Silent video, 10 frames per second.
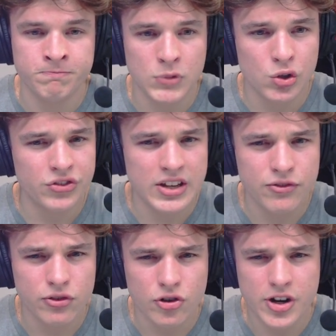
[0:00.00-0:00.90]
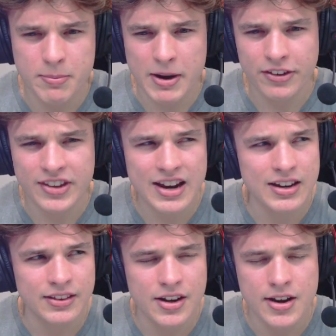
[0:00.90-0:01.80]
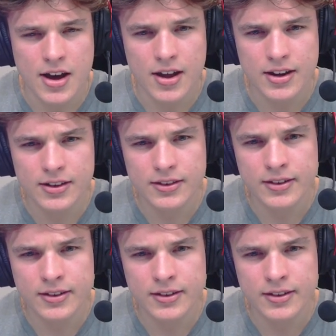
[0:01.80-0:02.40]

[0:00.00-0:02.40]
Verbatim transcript: on d3 by sacking the knight.